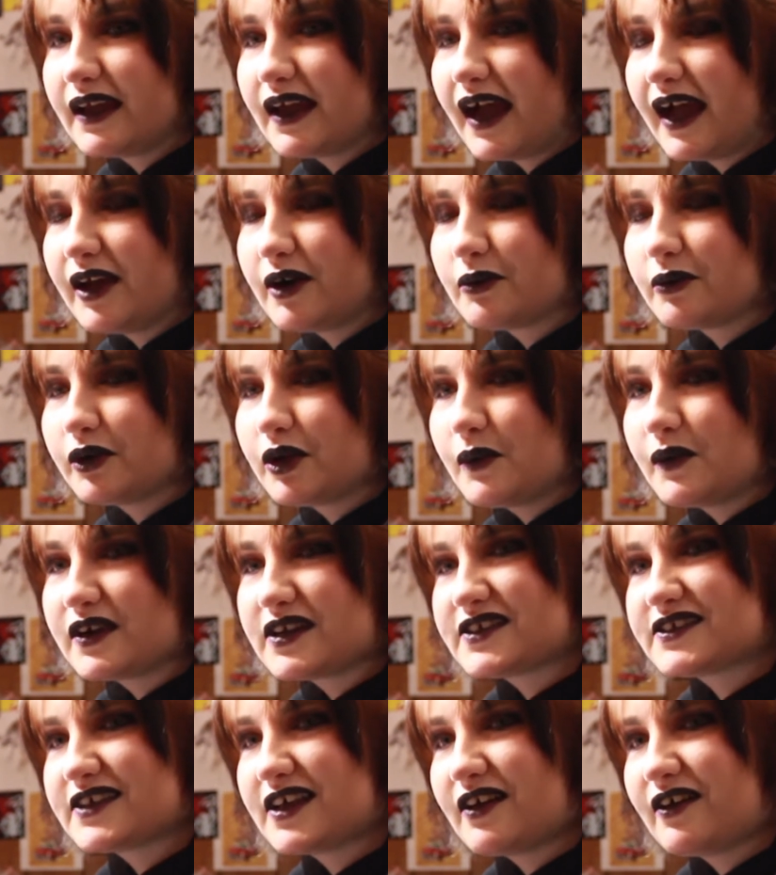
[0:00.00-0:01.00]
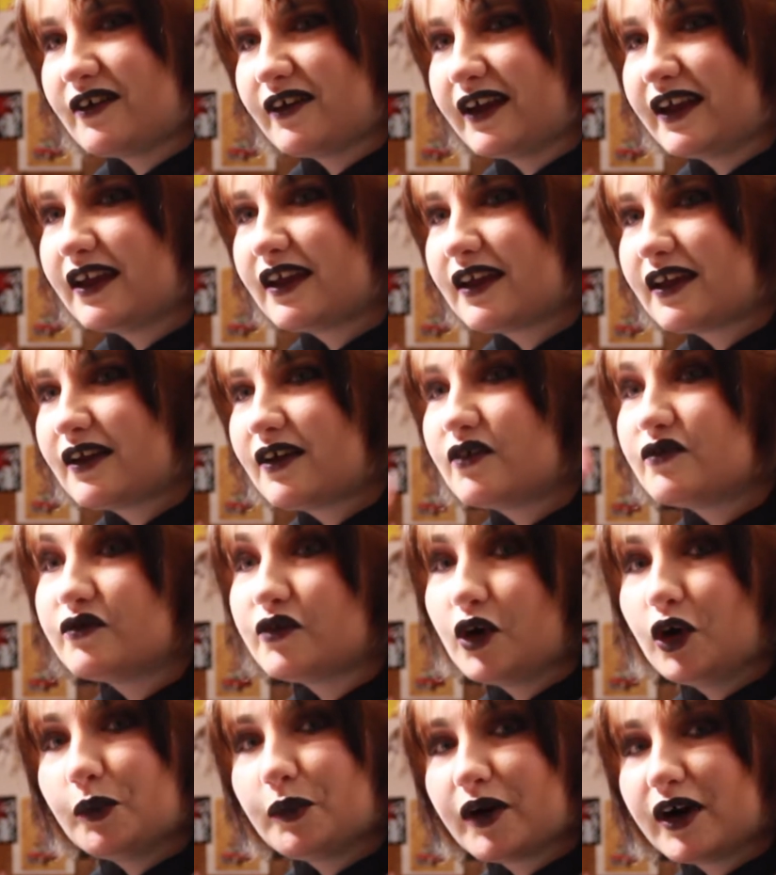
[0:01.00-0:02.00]
I don't really want to sell like
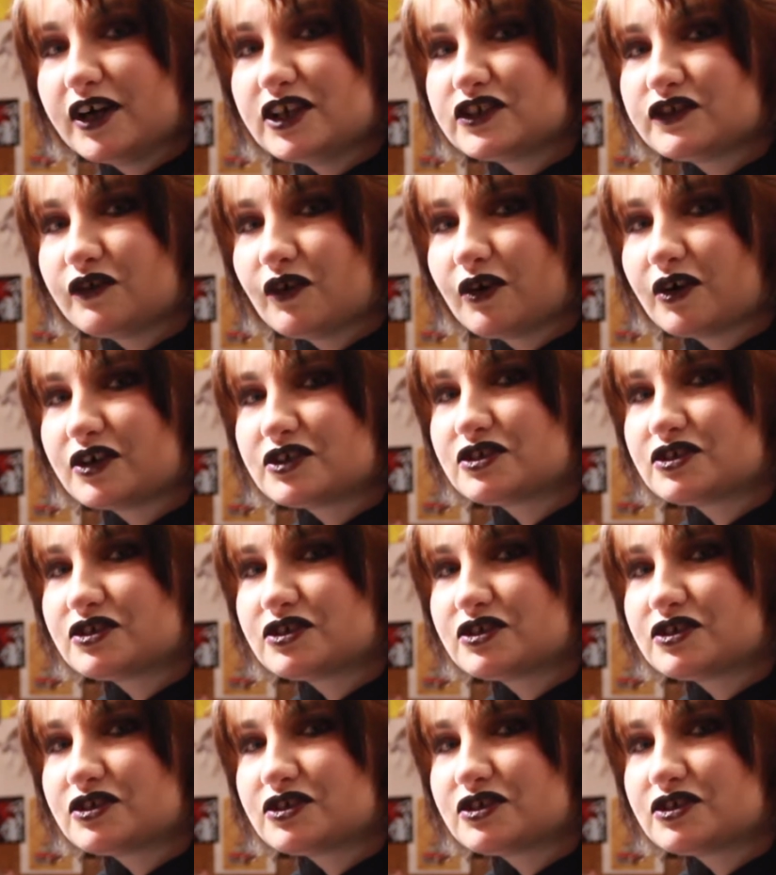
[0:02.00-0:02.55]
full price for,